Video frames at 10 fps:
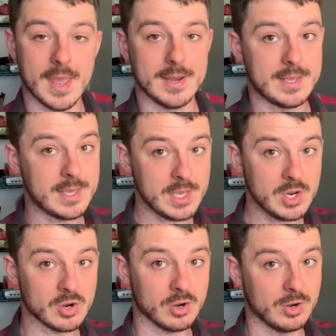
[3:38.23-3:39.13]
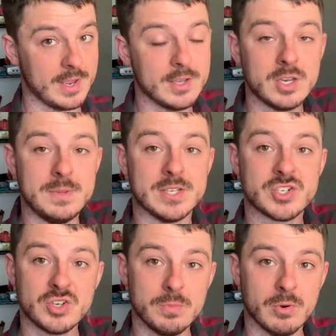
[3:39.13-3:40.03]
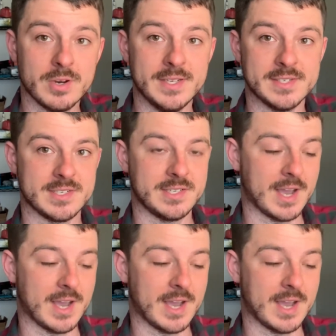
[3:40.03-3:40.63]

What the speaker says: here, it could be super easy.